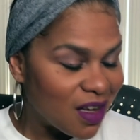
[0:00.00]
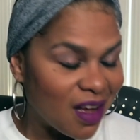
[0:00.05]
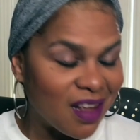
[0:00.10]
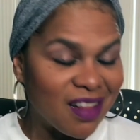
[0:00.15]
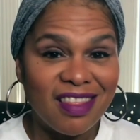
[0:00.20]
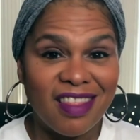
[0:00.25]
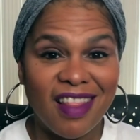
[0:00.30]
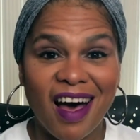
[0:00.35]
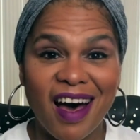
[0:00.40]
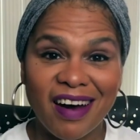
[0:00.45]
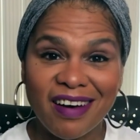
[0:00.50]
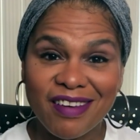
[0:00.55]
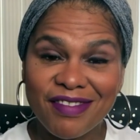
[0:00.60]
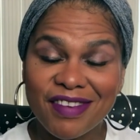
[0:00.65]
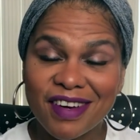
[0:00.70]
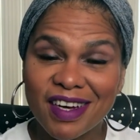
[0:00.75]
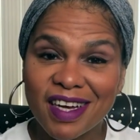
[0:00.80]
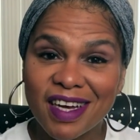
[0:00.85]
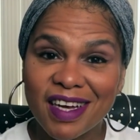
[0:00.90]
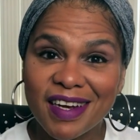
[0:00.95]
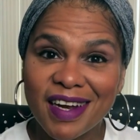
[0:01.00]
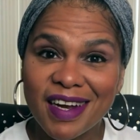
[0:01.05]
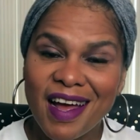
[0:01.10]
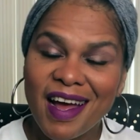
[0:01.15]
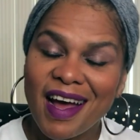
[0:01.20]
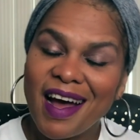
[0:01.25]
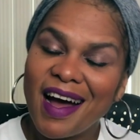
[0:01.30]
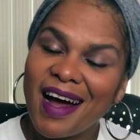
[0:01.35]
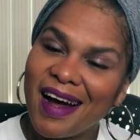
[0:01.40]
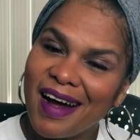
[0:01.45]
a lot of fun.
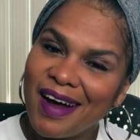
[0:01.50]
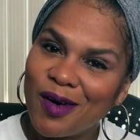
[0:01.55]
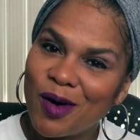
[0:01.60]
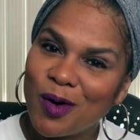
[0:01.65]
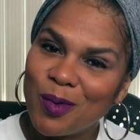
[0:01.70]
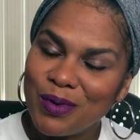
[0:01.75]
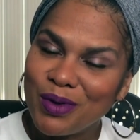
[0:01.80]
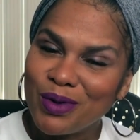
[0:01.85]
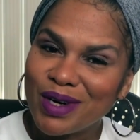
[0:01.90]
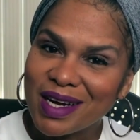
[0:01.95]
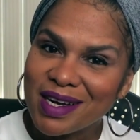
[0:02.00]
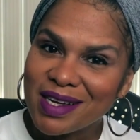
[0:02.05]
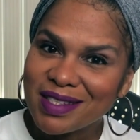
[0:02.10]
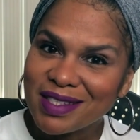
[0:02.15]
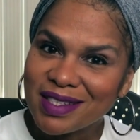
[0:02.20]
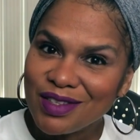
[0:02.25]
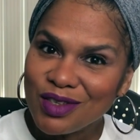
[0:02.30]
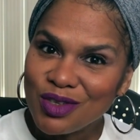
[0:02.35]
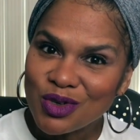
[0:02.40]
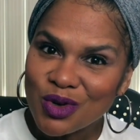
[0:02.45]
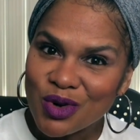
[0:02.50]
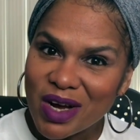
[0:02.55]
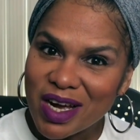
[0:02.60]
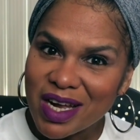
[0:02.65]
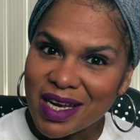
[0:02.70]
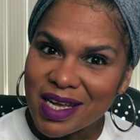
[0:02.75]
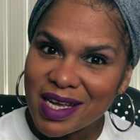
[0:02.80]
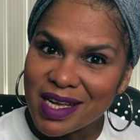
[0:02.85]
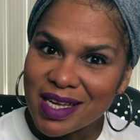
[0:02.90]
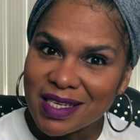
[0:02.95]
I hope you guys
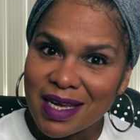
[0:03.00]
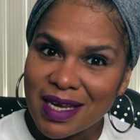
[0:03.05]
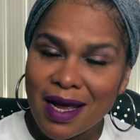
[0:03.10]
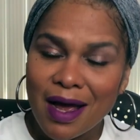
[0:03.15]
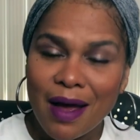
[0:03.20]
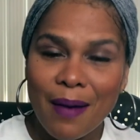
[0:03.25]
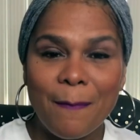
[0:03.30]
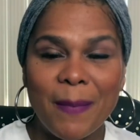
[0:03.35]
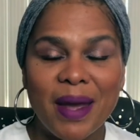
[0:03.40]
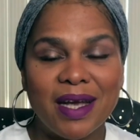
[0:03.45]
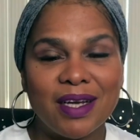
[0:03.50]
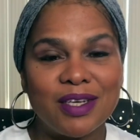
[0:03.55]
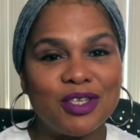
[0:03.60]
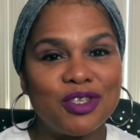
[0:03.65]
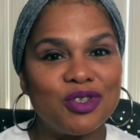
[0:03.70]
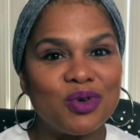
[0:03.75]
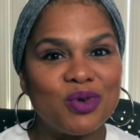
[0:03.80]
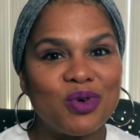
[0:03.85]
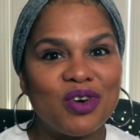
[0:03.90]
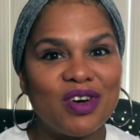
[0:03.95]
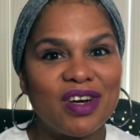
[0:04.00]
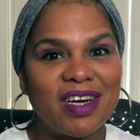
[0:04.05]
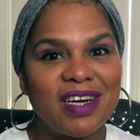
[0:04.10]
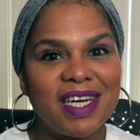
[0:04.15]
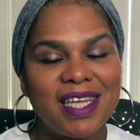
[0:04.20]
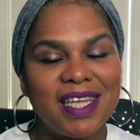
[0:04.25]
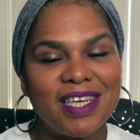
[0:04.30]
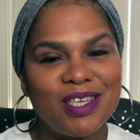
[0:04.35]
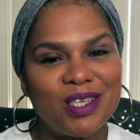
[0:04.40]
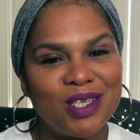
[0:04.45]
enjoyed it. Make sure
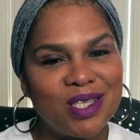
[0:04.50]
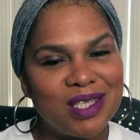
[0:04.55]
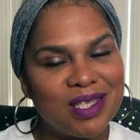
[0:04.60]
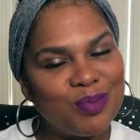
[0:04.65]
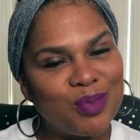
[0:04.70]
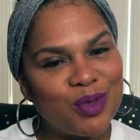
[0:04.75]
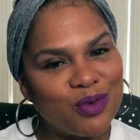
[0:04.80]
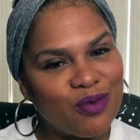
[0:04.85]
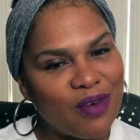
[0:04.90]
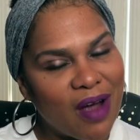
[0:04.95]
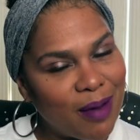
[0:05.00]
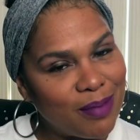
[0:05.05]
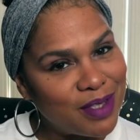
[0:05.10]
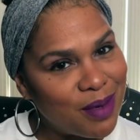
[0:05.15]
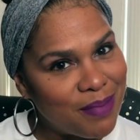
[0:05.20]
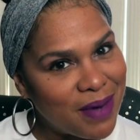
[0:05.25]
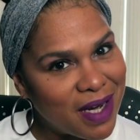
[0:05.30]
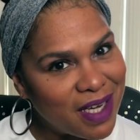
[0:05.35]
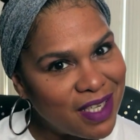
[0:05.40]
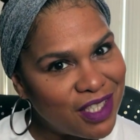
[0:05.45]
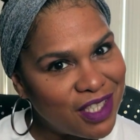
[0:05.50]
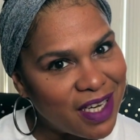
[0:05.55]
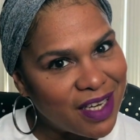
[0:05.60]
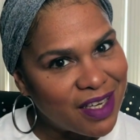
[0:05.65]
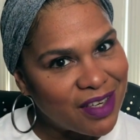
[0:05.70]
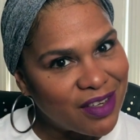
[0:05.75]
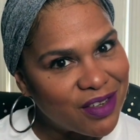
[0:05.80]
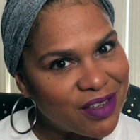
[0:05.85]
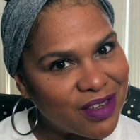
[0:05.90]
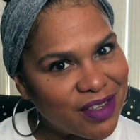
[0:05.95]
that you subscribe to my
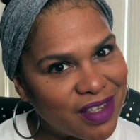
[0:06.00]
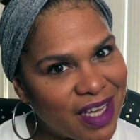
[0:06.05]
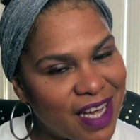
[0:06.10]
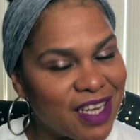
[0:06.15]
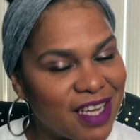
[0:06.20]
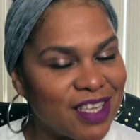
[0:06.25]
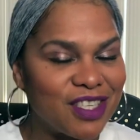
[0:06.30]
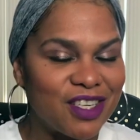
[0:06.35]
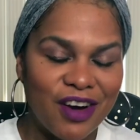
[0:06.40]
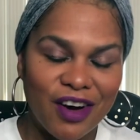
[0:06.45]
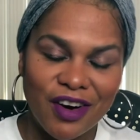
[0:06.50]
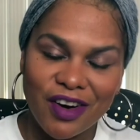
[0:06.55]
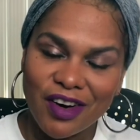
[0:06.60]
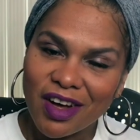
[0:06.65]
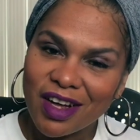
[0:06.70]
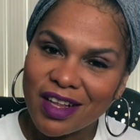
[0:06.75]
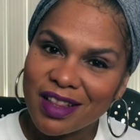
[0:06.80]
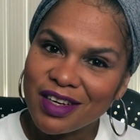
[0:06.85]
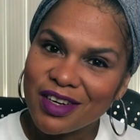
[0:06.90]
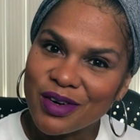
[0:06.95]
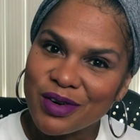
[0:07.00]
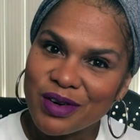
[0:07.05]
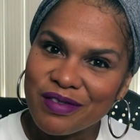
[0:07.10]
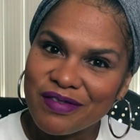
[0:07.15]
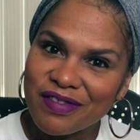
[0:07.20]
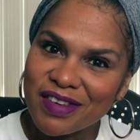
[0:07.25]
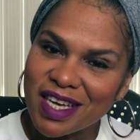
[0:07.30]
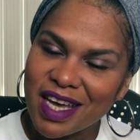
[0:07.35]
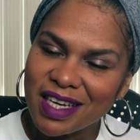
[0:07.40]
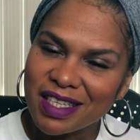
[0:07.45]
channel and turn on the
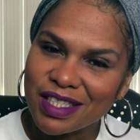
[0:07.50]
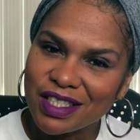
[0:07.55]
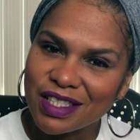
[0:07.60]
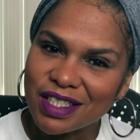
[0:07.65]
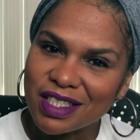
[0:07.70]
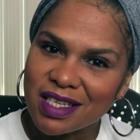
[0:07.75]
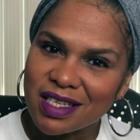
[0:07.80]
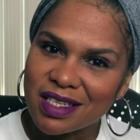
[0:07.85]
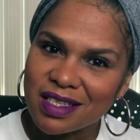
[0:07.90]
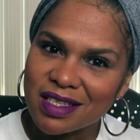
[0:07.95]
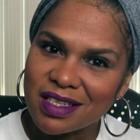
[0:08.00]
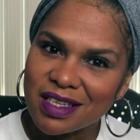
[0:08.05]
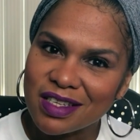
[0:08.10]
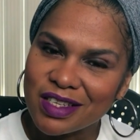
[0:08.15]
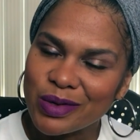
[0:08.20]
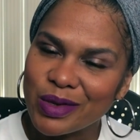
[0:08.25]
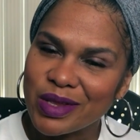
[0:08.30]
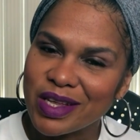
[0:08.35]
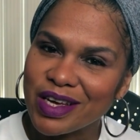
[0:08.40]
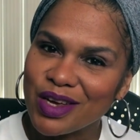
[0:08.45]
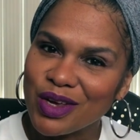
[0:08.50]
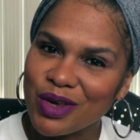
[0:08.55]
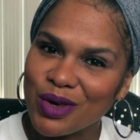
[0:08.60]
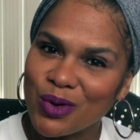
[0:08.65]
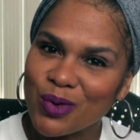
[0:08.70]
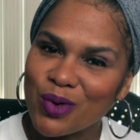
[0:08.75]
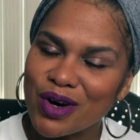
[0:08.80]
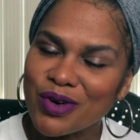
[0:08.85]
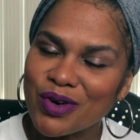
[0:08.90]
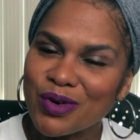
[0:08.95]
notifications so that
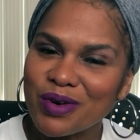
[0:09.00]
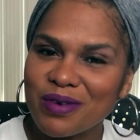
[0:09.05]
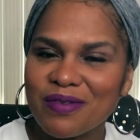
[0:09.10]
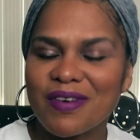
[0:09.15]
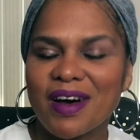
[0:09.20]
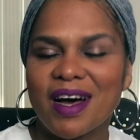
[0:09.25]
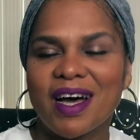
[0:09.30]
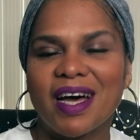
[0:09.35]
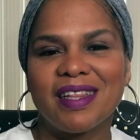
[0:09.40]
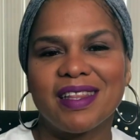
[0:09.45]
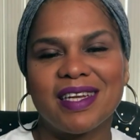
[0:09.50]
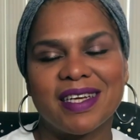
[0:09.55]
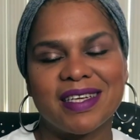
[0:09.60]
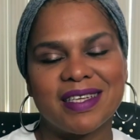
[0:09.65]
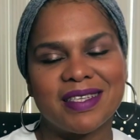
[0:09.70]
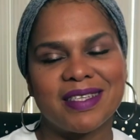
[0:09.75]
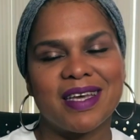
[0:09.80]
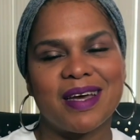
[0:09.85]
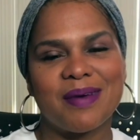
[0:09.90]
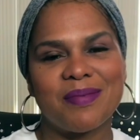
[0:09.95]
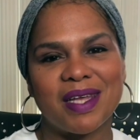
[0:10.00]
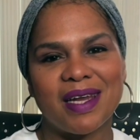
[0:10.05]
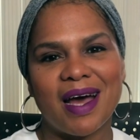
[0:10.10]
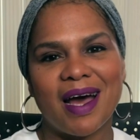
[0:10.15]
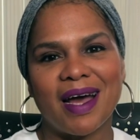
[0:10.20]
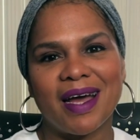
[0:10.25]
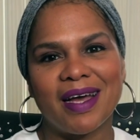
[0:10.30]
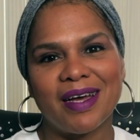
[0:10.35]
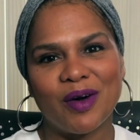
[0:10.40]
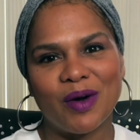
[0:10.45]
you are notified the next time that
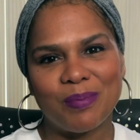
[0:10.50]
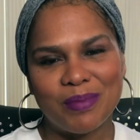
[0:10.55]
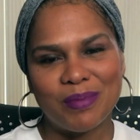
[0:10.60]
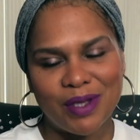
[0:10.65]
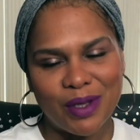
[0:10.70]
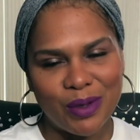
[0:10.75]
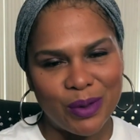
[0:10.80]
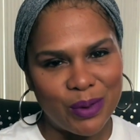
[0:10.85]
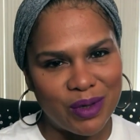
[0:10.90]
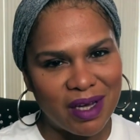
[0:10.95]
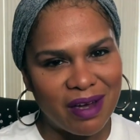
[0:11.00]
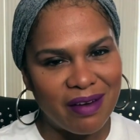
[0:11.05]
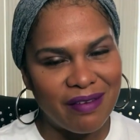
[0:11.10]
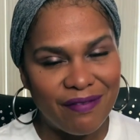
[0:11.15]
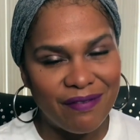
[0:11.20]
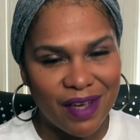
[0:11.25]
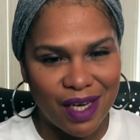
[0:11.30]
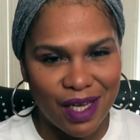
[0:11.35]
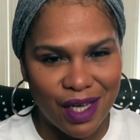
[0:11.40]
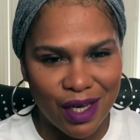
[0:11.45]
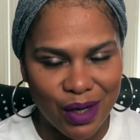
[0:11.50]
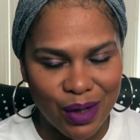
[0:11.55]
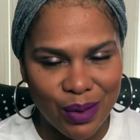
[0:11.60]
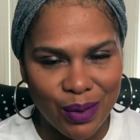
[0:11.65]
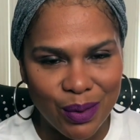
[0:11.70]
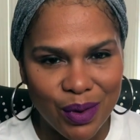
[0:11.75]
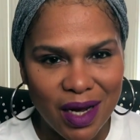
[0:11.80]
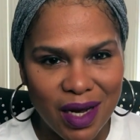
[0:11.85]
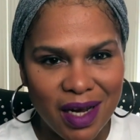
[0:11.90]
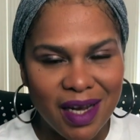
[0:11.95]
I upload a video.
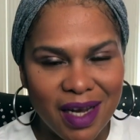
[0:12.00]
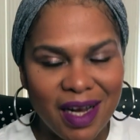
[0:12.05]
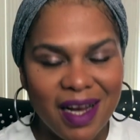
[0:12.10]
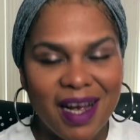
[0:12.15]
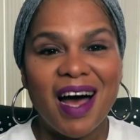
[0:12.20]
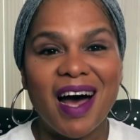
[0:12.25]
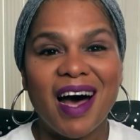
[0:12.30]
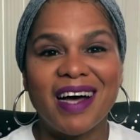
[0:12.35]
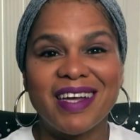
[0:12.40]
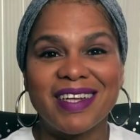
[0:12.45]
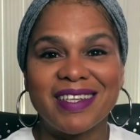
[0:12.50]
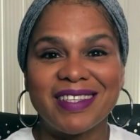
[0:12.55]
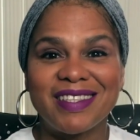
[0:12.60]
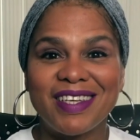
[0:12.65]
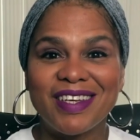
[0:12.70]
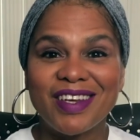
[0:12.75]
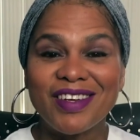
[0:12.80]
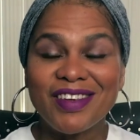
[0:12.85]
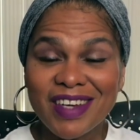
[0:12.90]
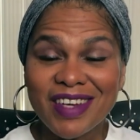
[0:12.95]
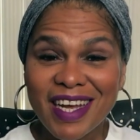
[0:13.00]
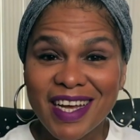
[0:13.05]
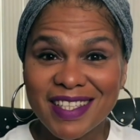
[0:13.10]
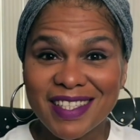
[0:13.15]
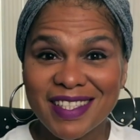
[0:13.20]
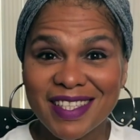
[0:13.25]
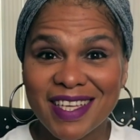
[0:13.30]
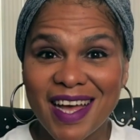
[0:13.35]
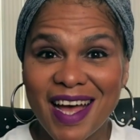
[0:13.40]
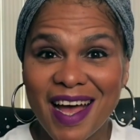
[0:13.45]
Until
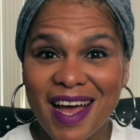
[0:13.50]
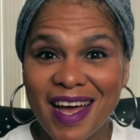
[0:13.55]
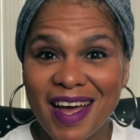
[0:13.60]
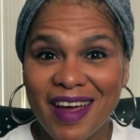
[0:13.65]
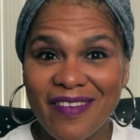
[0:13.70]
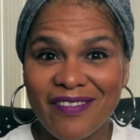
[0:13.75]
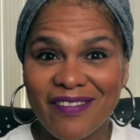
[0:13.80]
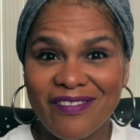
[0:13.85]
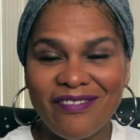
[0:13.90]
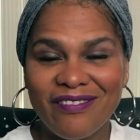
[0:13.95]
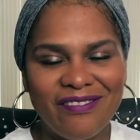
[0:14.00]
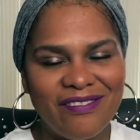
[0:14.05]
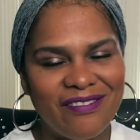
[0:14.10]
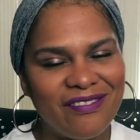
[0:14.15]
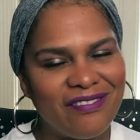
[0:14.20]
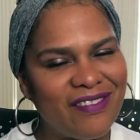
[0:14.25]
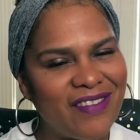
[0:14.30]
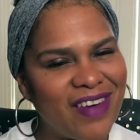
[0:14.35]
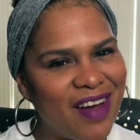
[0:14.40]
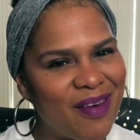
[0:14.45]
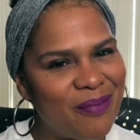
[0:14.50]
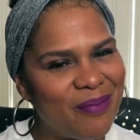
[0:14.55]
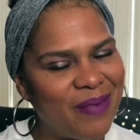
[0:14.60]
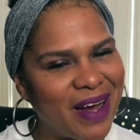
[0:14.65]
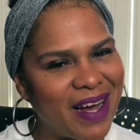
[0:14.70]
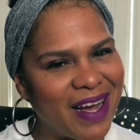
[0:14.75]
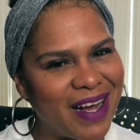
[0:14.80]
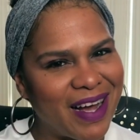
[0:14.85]
next time, bye